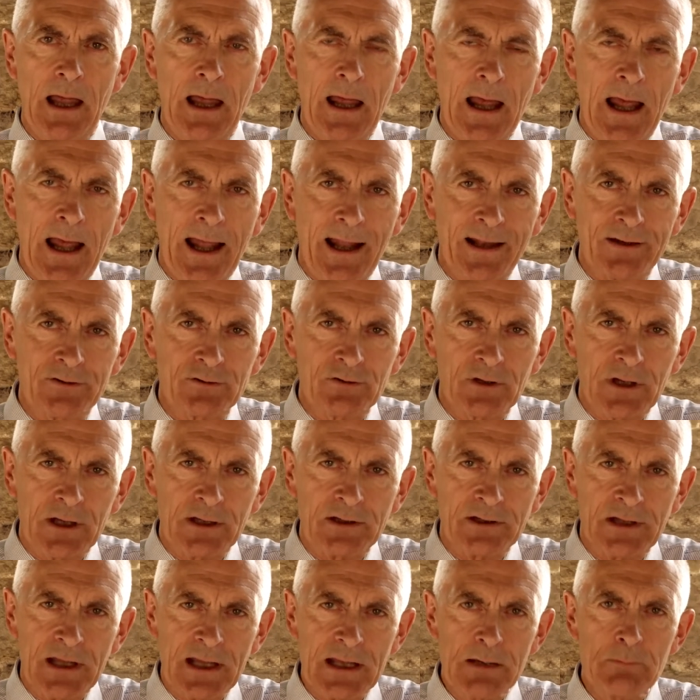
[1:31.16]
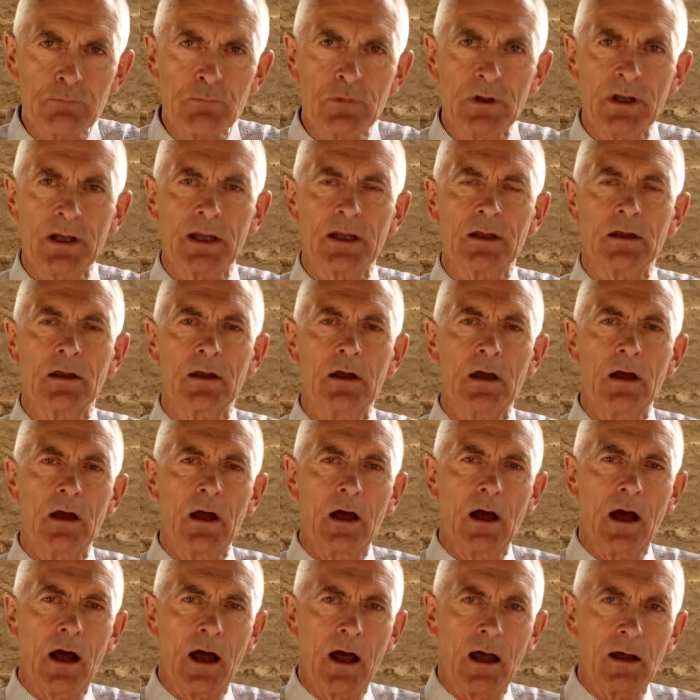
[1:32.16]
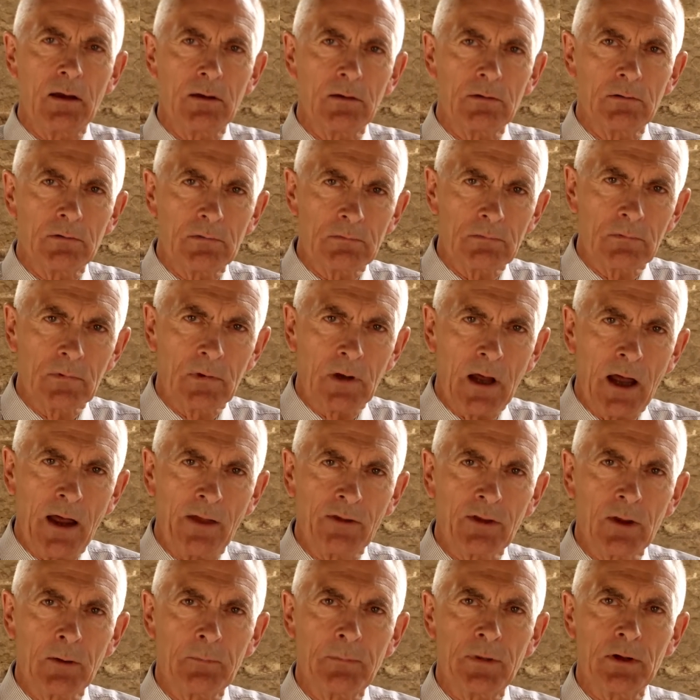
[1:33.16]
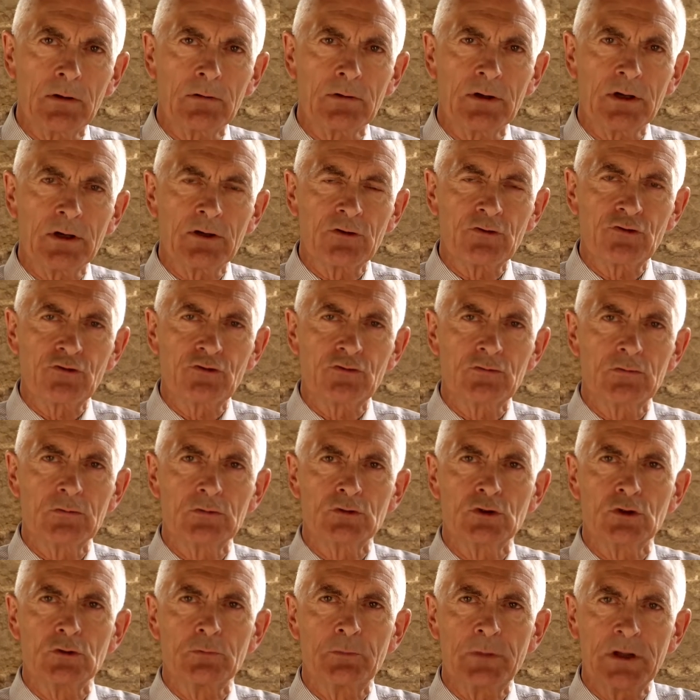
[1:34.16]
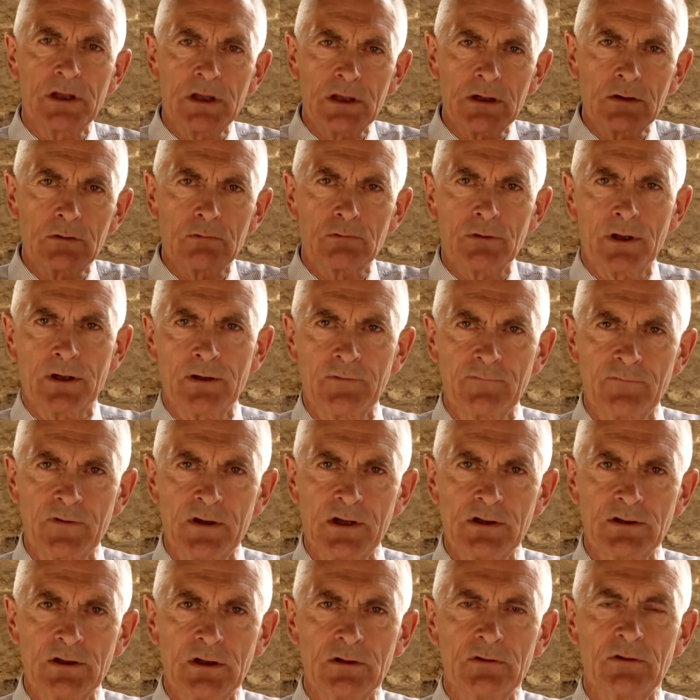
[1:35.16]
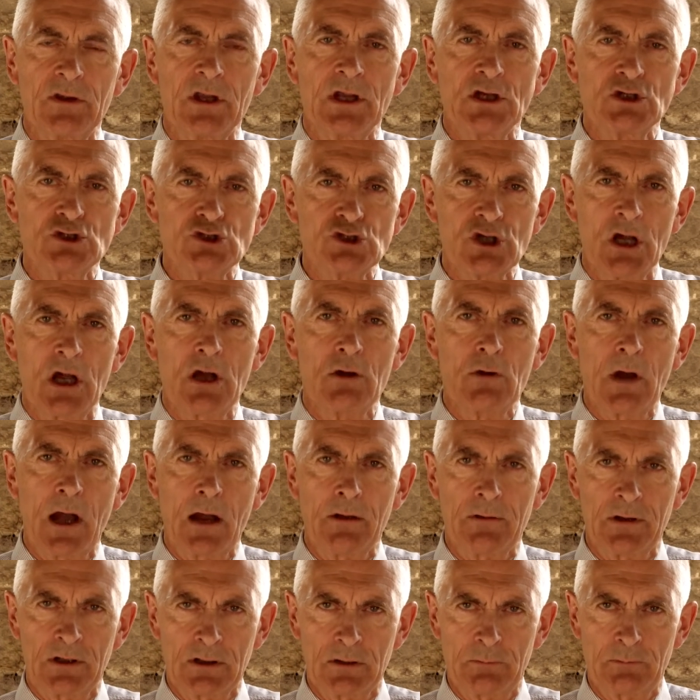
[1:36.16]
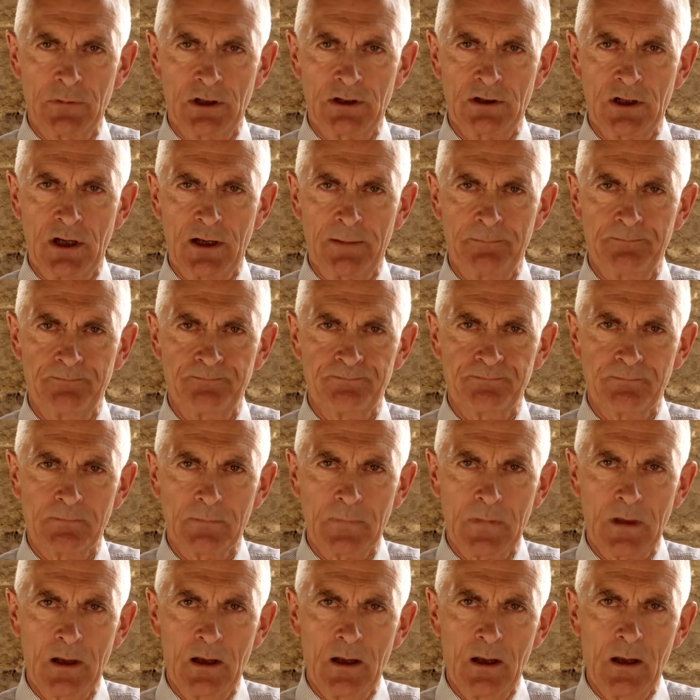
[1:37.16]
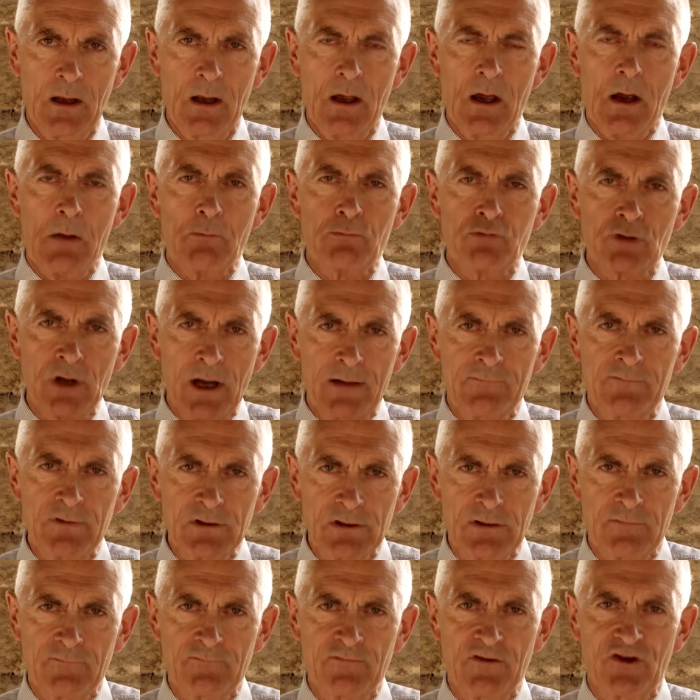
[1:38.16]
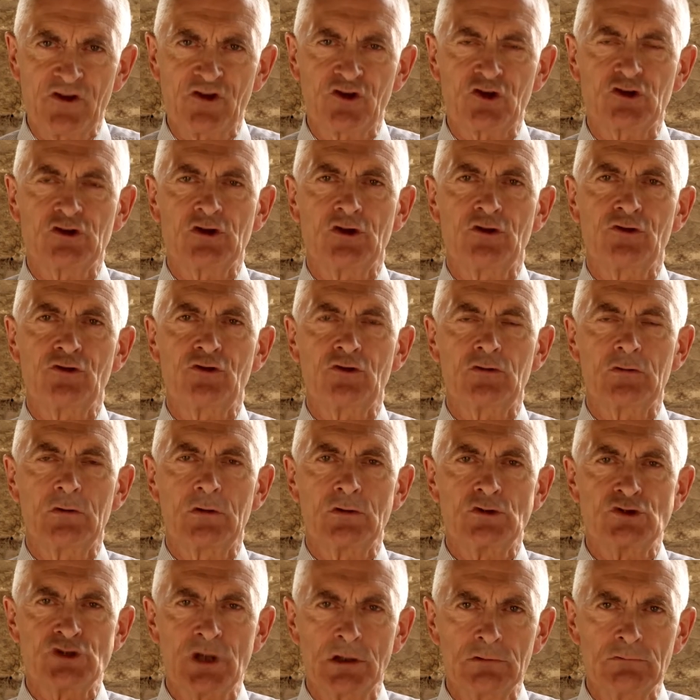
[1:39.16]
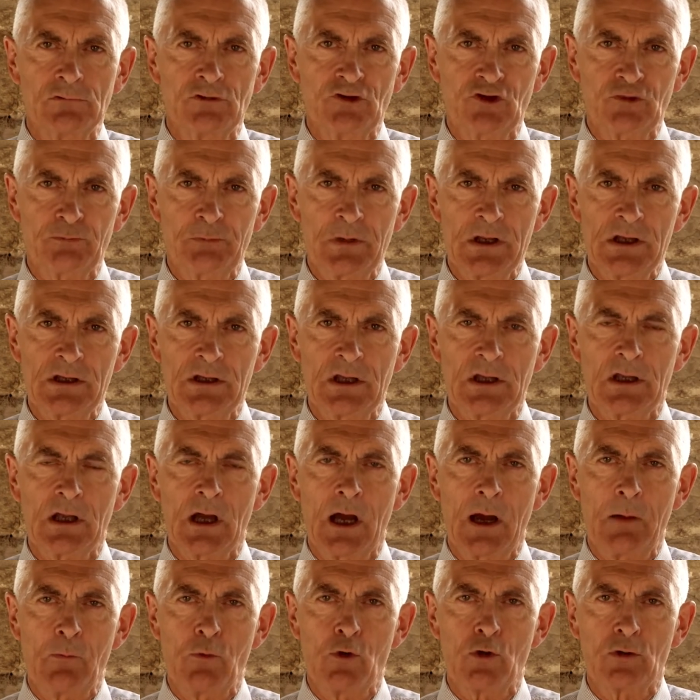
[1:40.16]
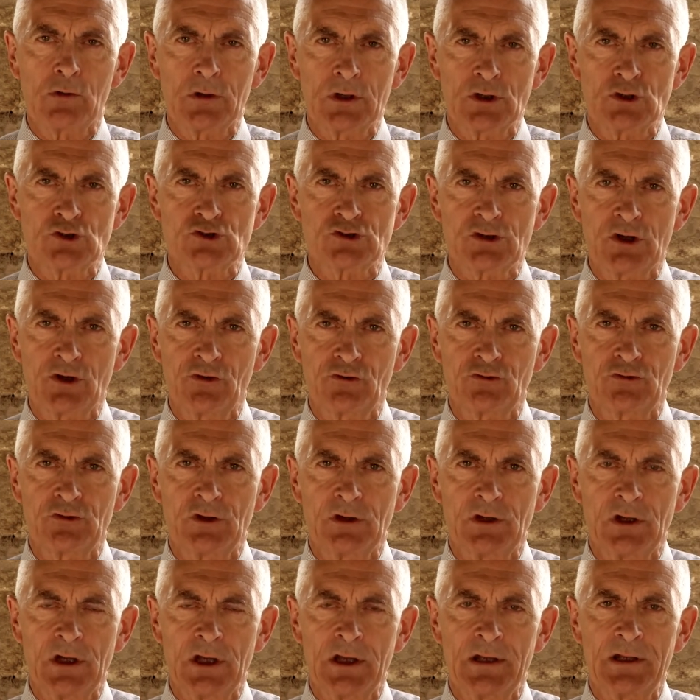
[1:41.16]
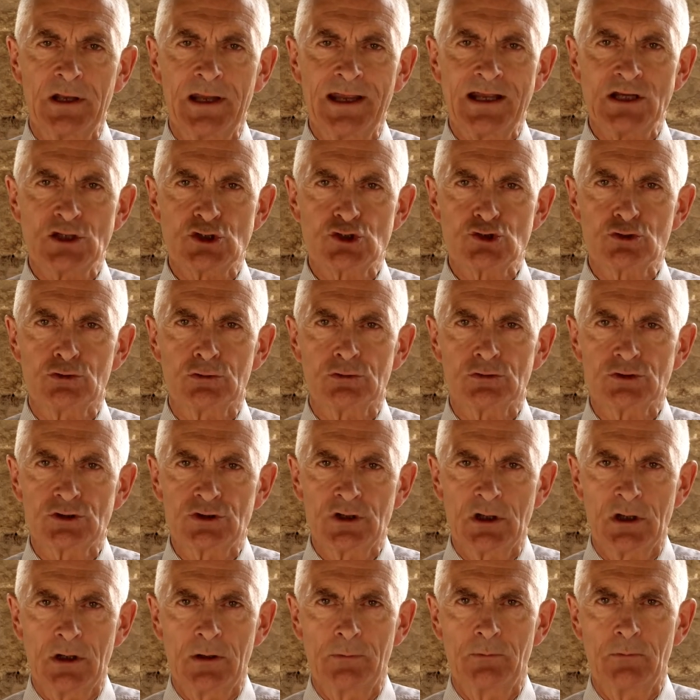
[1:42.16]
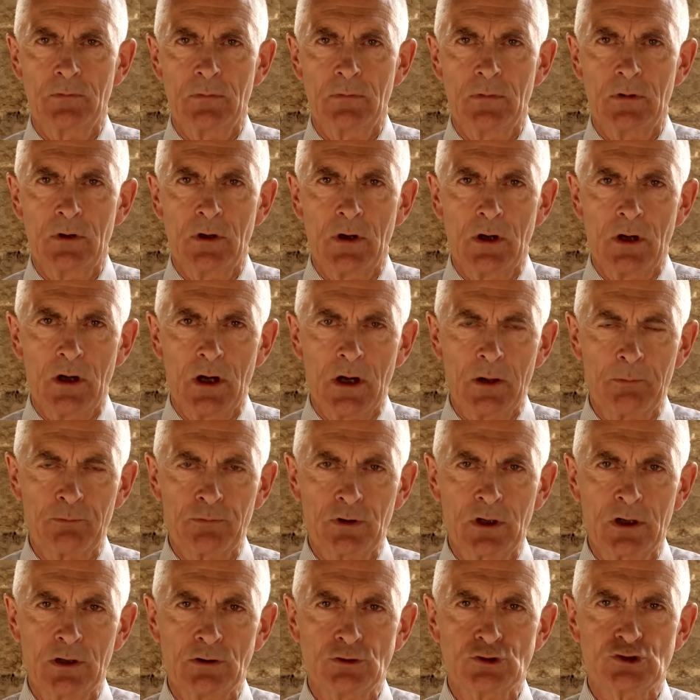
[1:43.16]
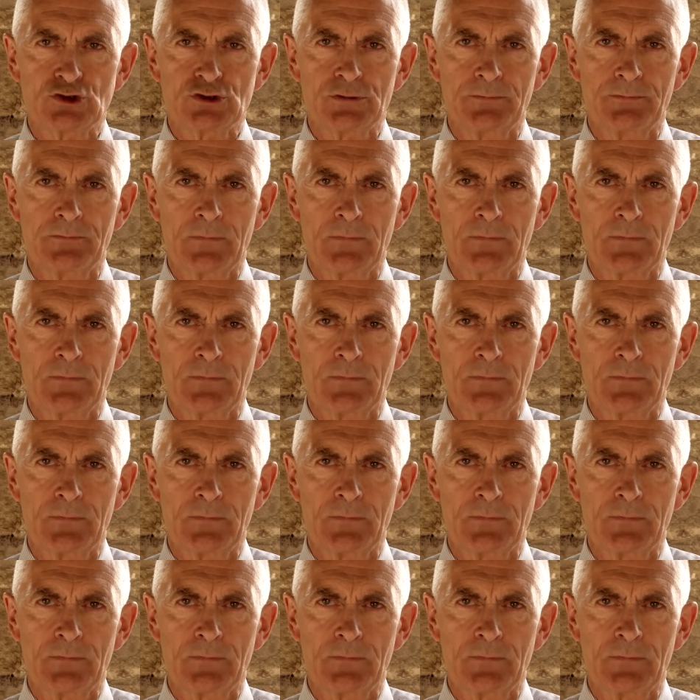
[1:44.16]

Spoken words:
and enabling other buildings to be renovated, they show how it can be done. Private investors, generally speaking, are more interested in a short-term approach.